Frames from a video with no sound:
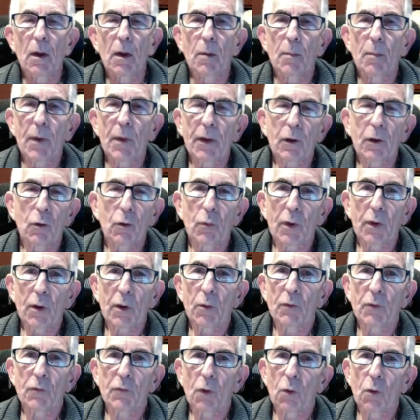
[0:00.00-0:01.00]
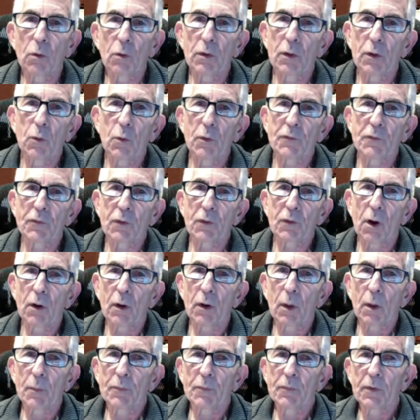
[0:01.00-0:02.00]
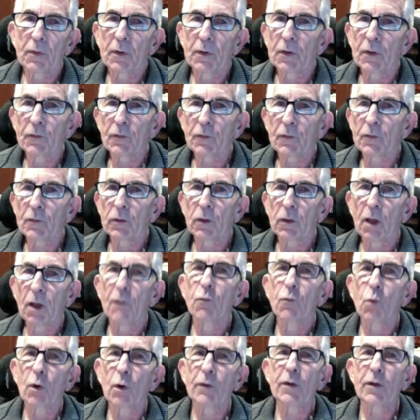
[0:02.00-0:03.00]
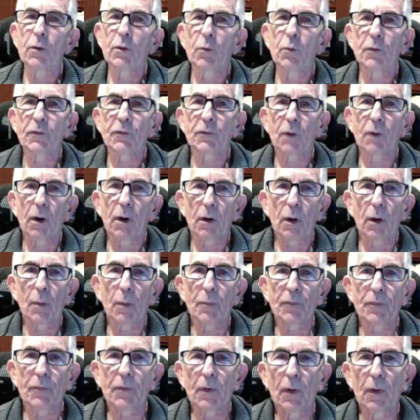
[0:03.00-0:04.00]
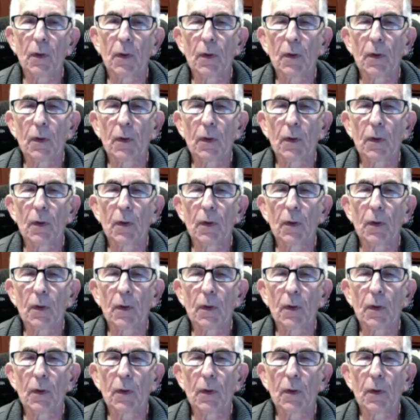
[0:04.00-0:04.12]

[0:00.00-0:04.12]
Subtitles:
my career was only with startups, and I just love working with startups.